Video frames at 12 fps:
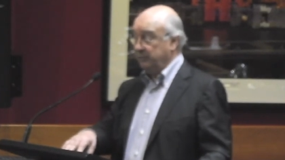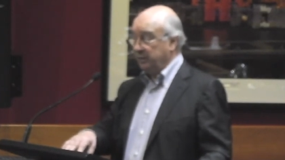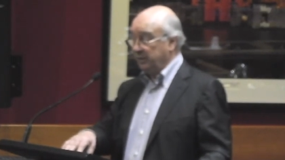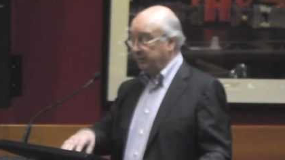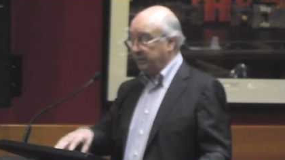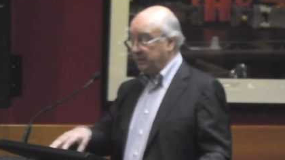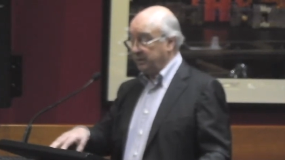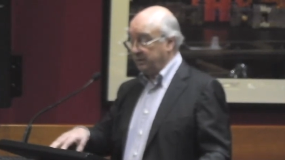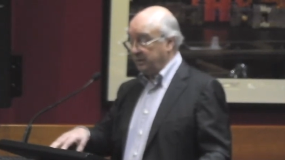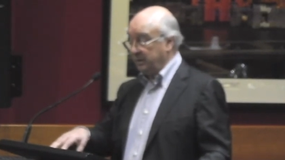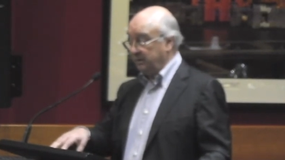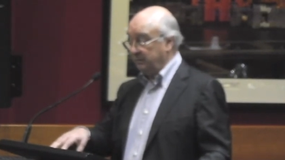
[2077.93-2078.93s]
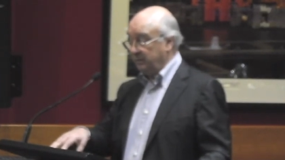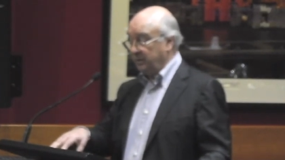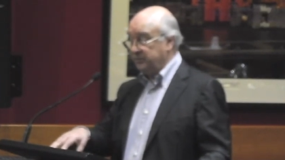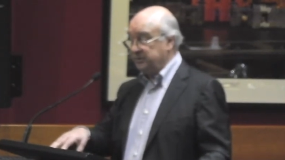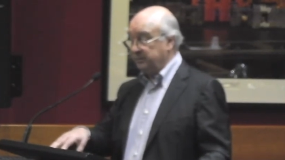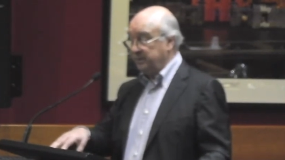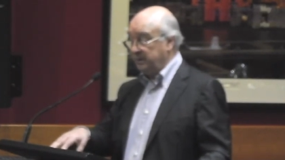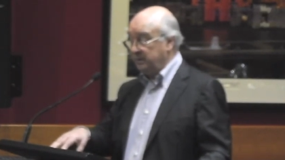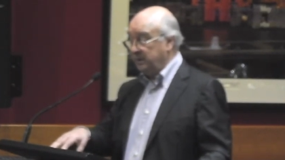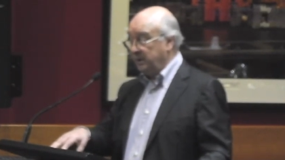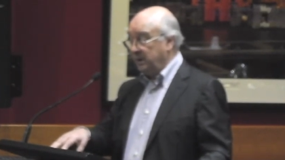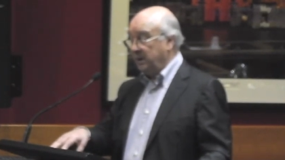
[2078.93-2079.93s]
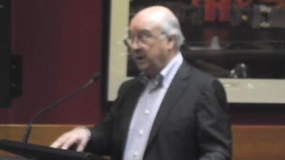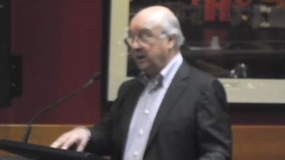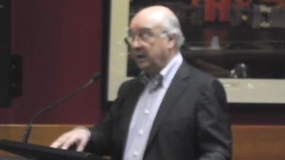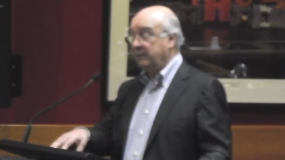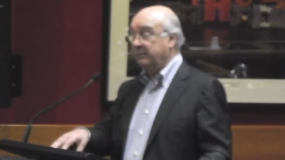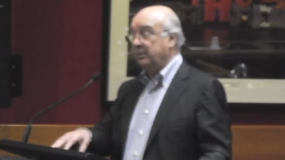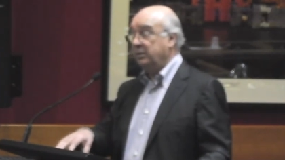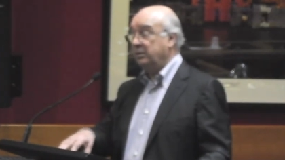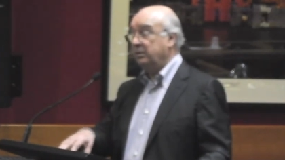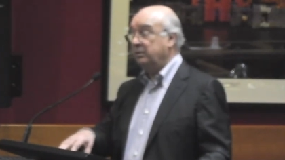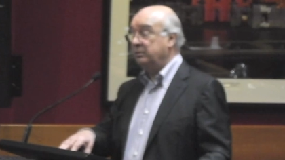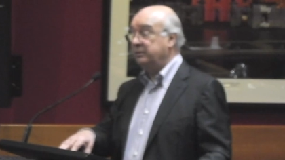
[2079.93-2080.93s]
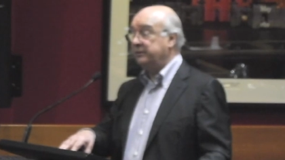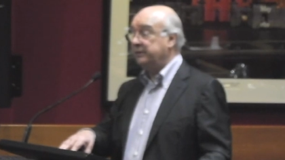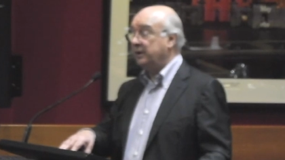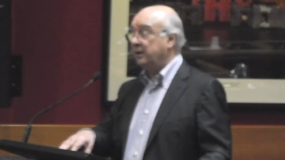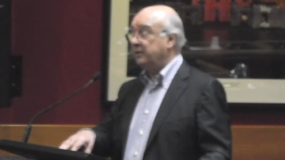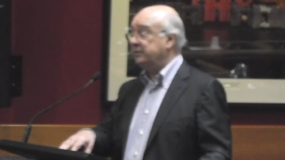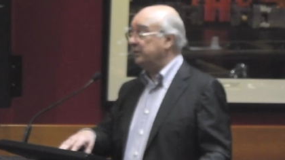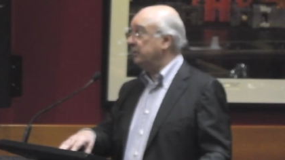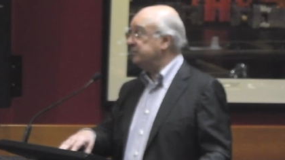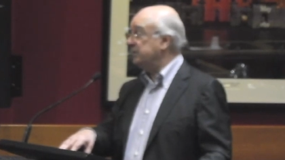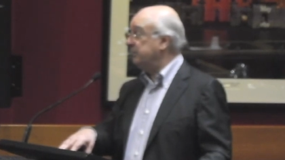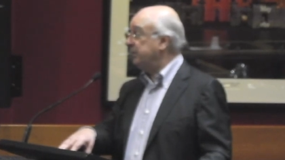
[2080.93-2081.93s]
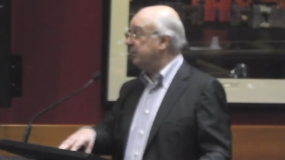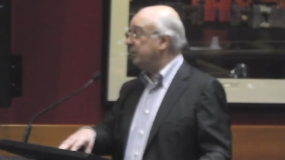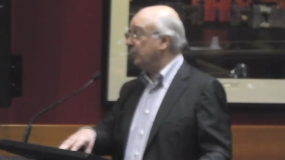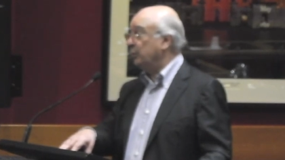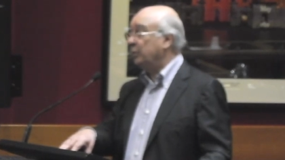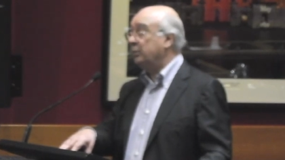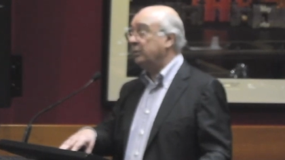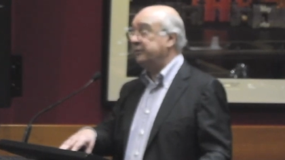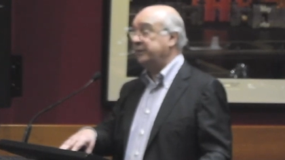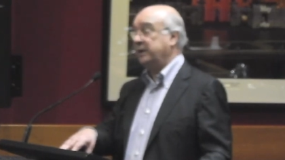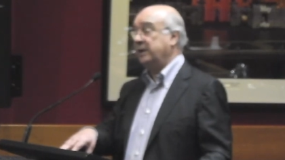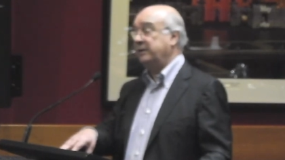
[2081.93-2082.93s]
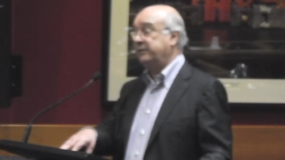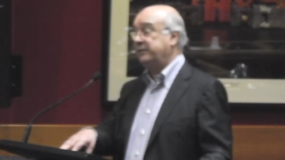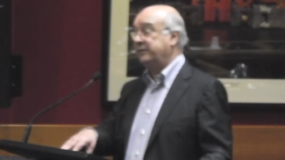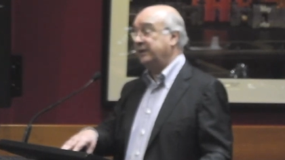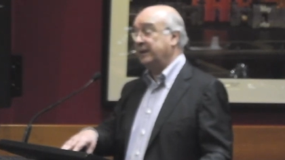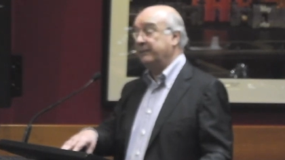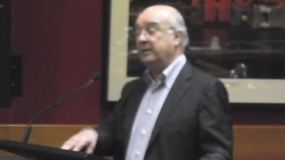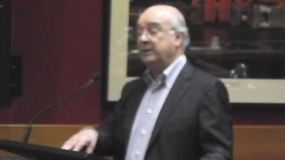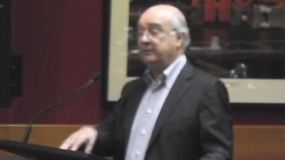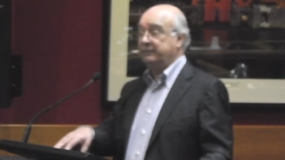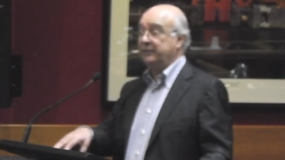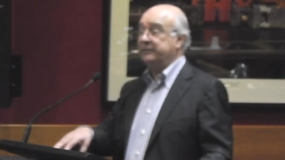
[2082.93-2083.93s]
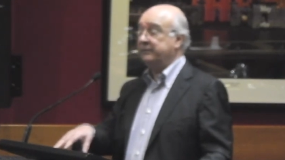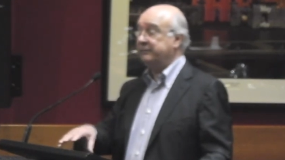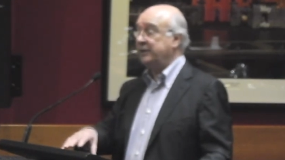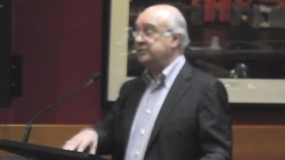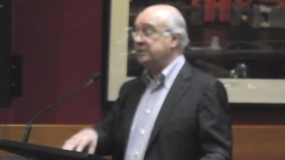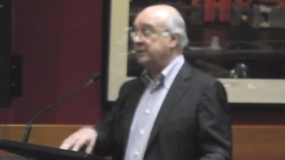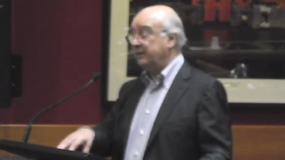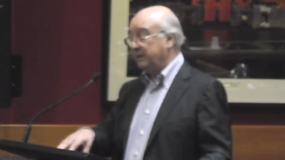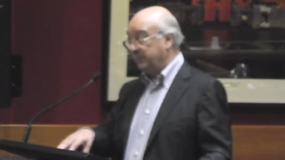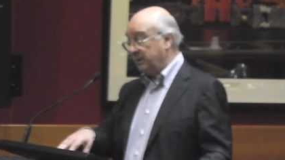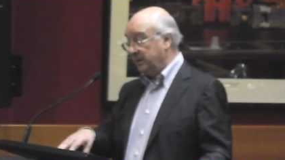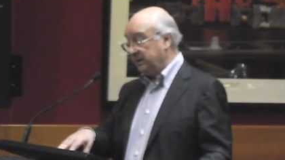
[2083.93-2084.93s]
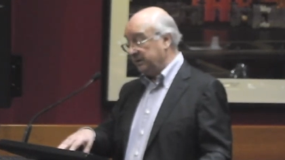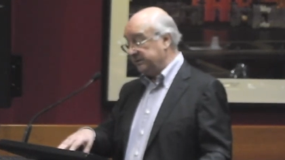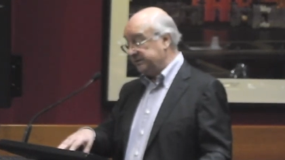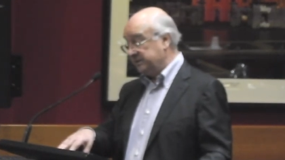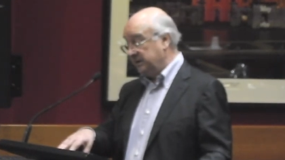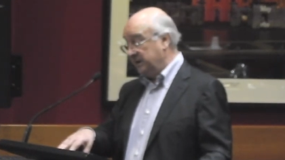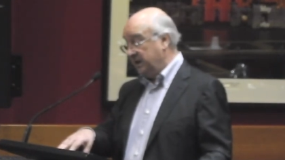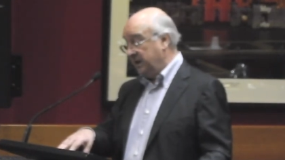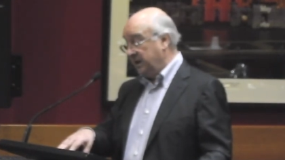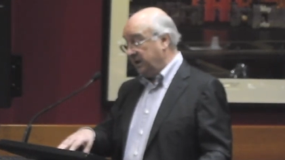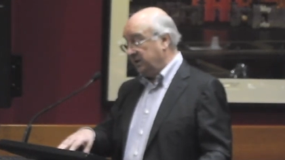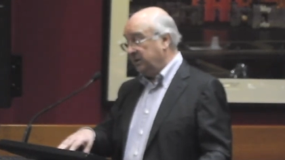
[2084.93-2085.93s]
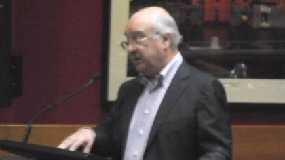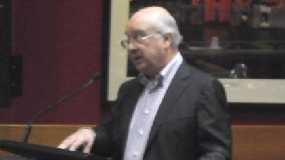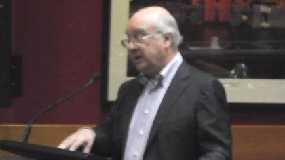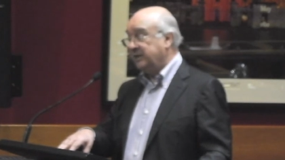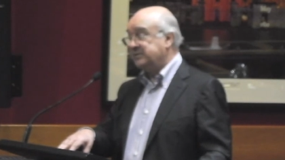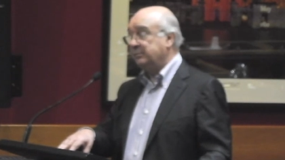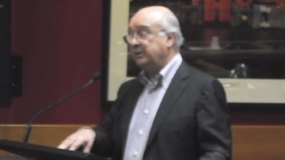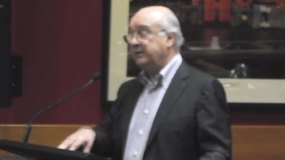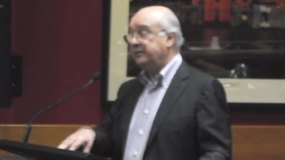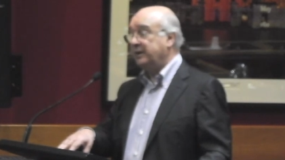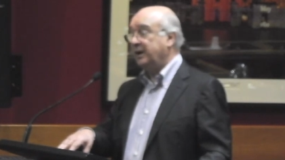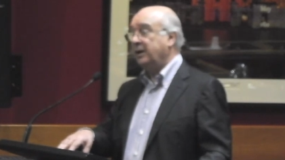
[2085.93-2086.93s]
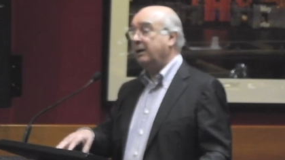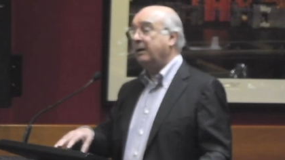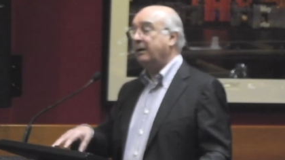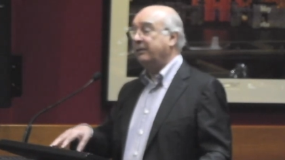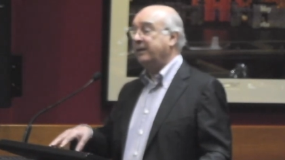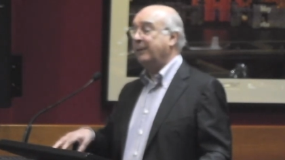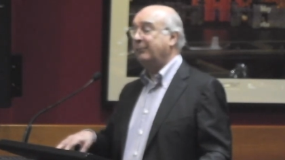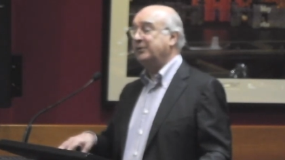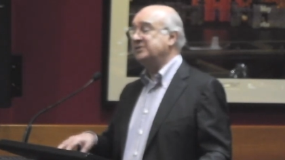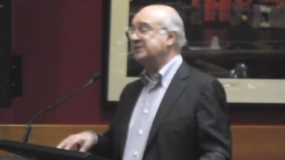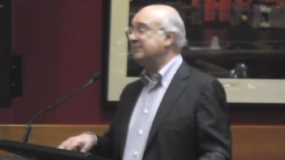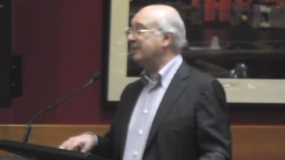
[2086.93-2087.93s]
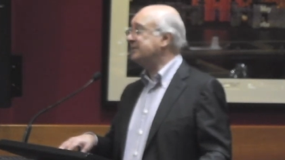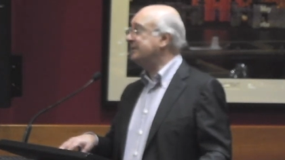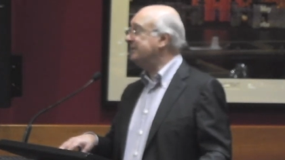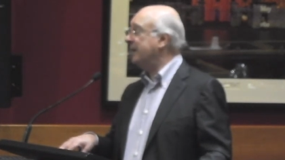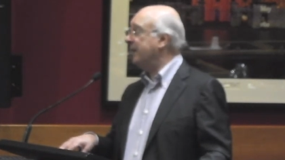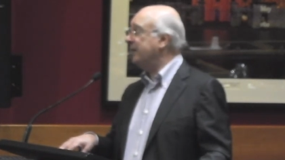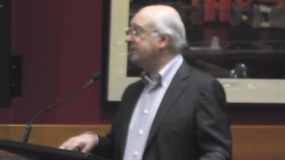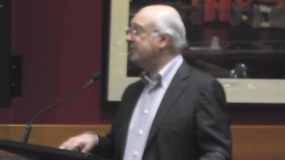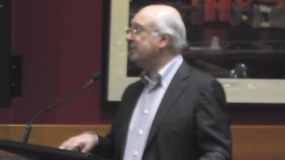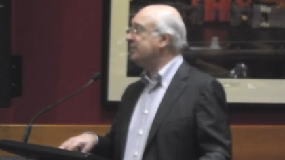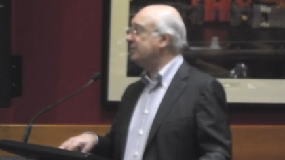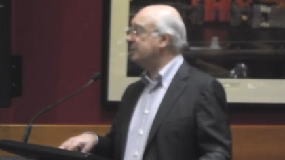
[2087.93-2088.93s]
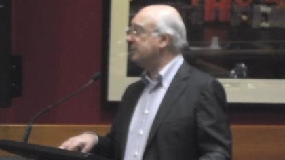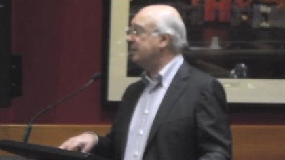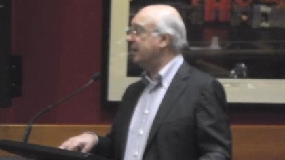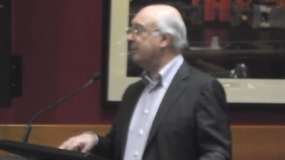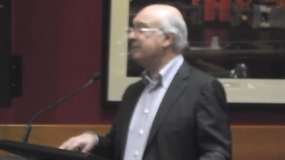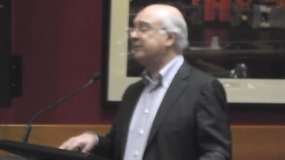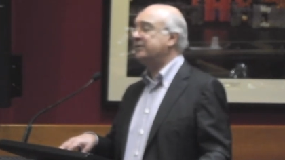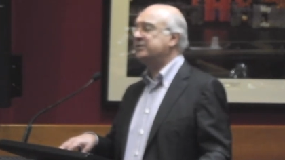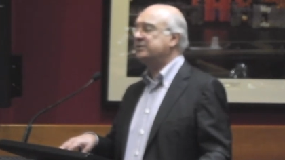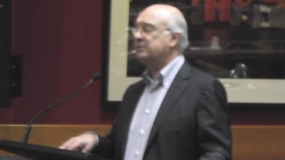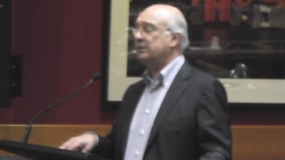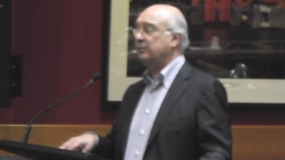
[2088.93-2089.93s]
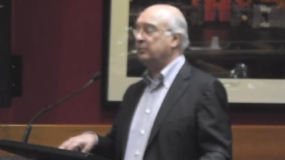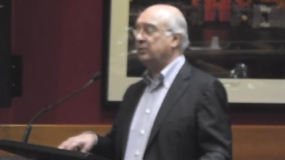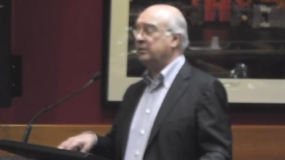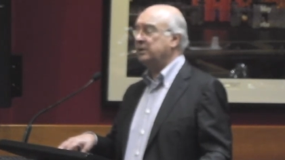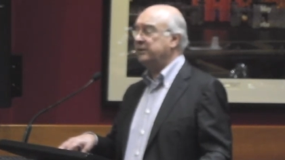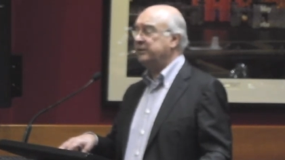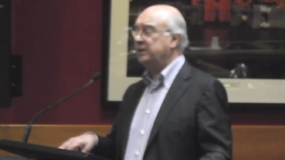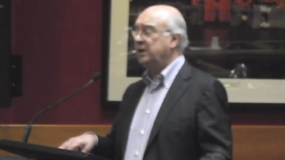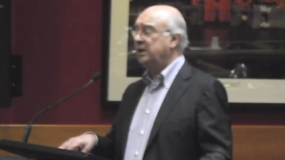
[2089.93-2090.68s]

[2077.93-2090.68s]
Pol Pot and, and Ho Chi Minh, um, who decided to launch imperial wars against um, first the French and then the Americans, you can't simply say, oh, the Aborigines must have done that too. They were the first guerrilla warriors.